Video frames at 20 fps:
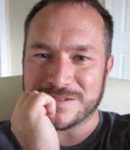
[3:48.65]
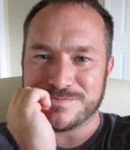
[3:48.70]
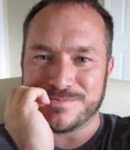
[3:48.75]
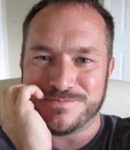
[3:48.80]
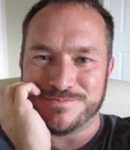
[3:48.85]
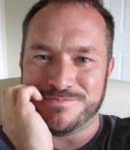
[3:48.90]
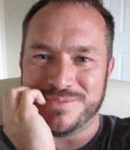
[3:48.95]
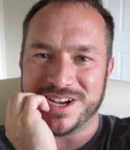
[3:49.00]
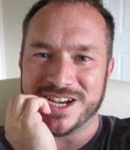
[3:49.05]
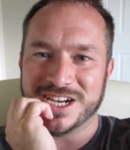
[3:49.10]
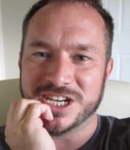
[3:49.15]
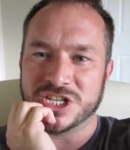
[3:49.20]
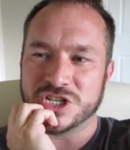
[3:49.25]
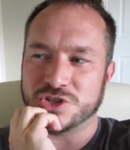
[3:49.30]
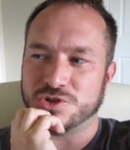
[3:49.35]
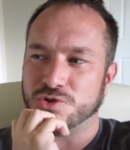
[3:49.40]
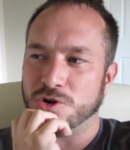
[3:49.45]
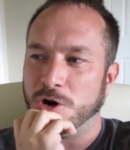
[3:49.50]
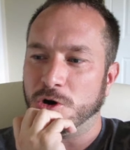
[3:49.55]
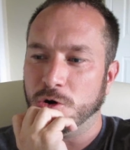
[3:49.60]
big
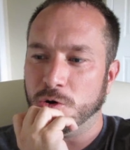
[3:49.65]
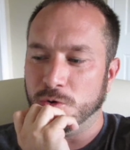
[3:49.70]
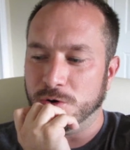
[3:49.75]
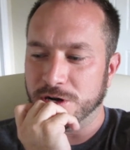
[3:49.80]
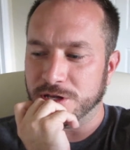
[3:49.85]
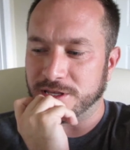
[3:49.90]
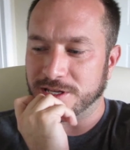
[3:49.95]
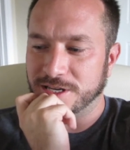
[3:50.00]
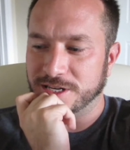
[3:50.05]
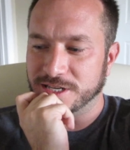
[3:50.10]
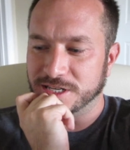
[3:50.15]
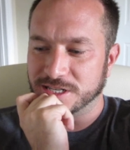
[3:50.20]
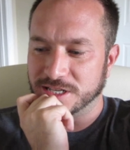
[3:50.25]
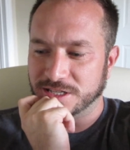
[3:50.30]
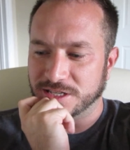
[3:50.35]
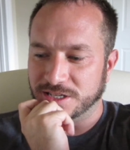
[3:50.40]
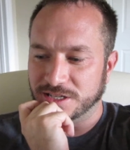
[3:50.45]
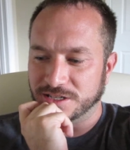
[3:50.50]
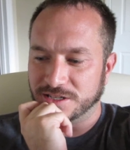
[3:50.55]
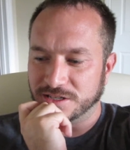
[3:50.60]
struggle with it, is
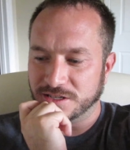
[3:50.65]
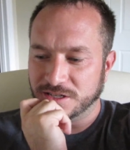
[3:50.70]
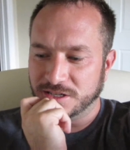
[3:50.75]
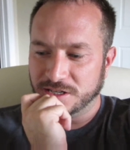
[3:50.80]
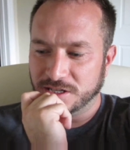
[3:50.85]
that